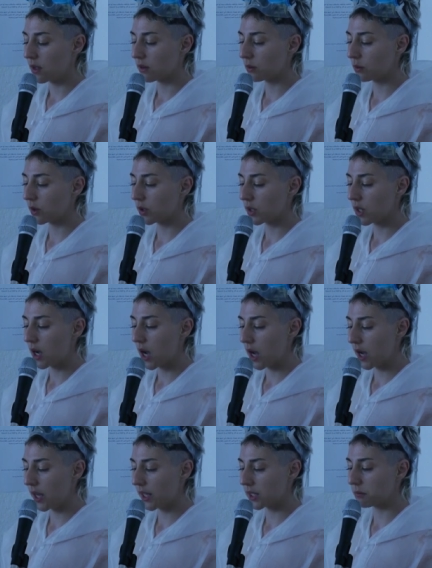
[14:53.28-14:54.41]
The word
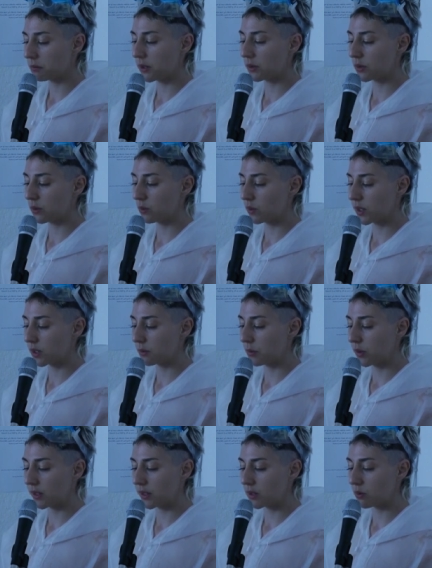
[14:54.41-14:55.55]
high explosive was
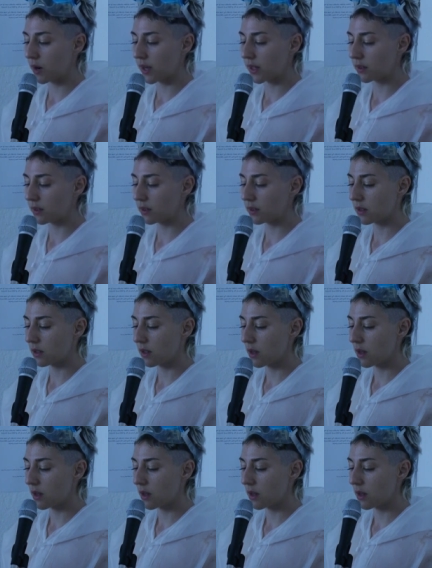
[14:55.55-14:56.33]
spoken twice,